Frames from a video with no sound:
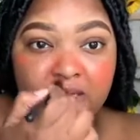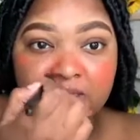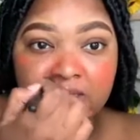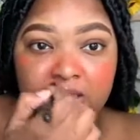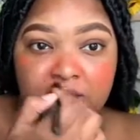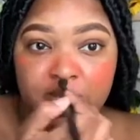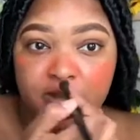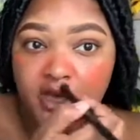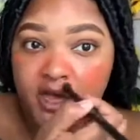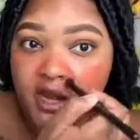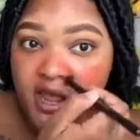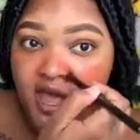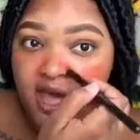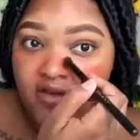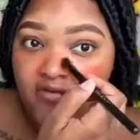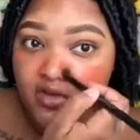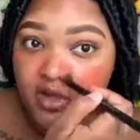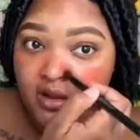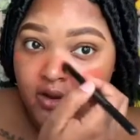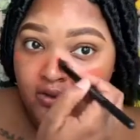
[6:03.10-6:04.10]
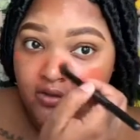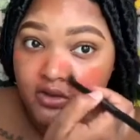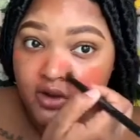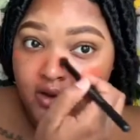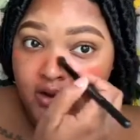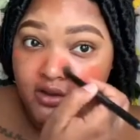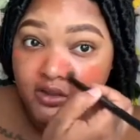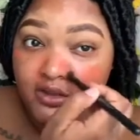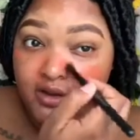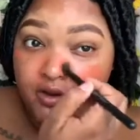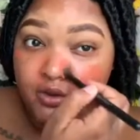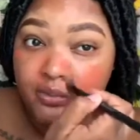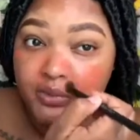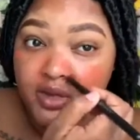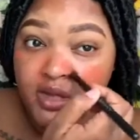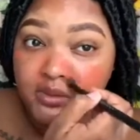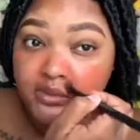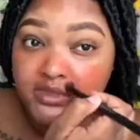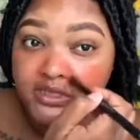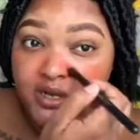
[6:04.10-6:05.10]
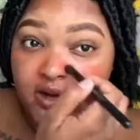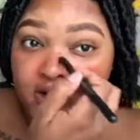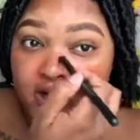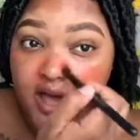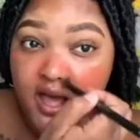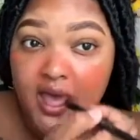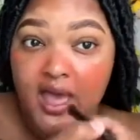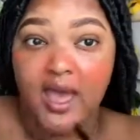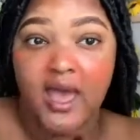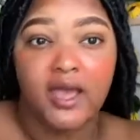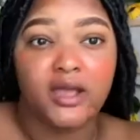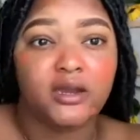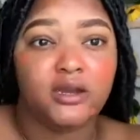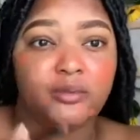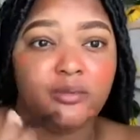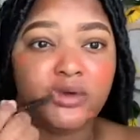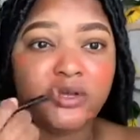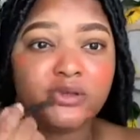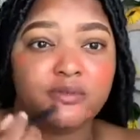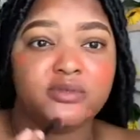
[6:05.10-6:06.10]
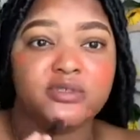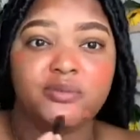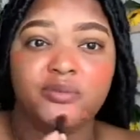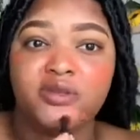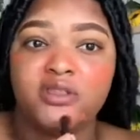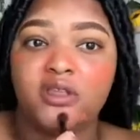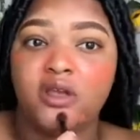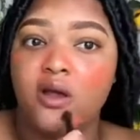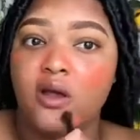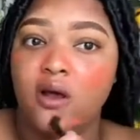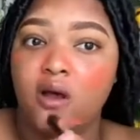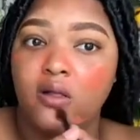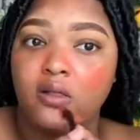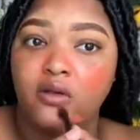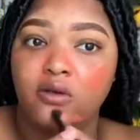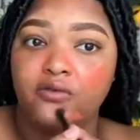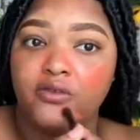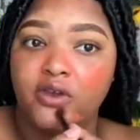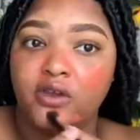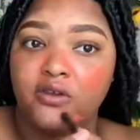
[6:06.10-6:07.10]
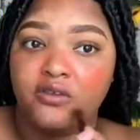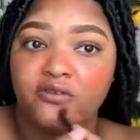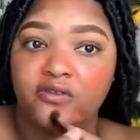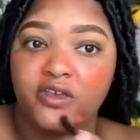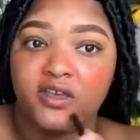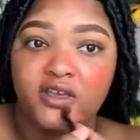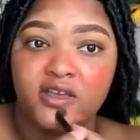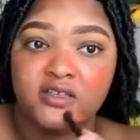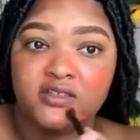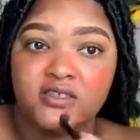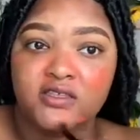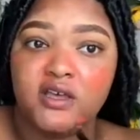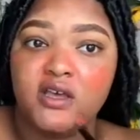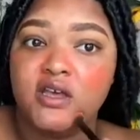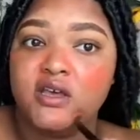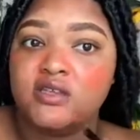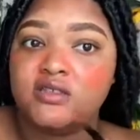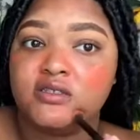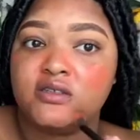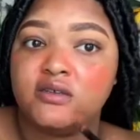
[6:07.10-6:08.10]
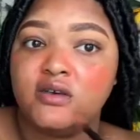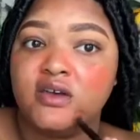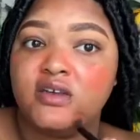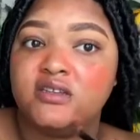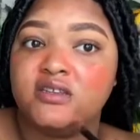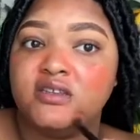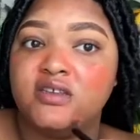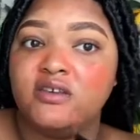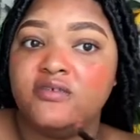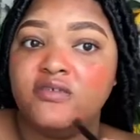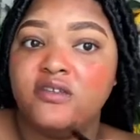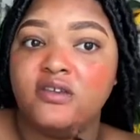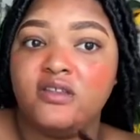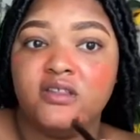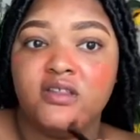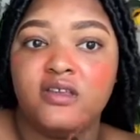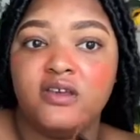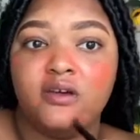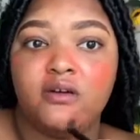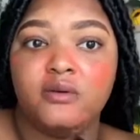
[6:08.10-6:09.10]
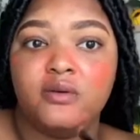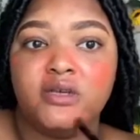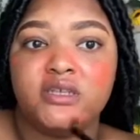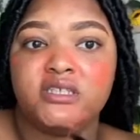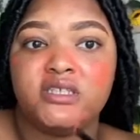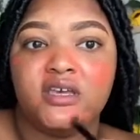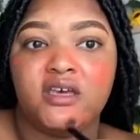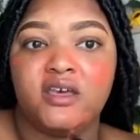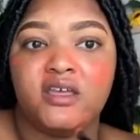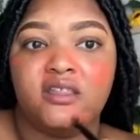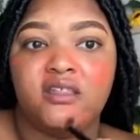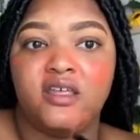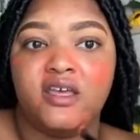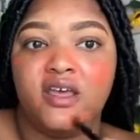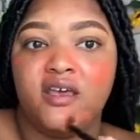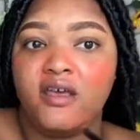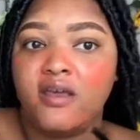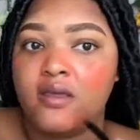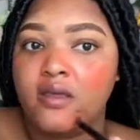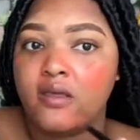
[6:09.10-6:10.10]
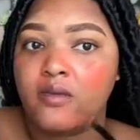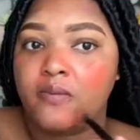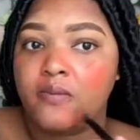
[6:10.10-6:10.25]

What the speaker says: that you kind of have or little bumps that are not acne bumps, but they're all over your face. So I definitely always had that.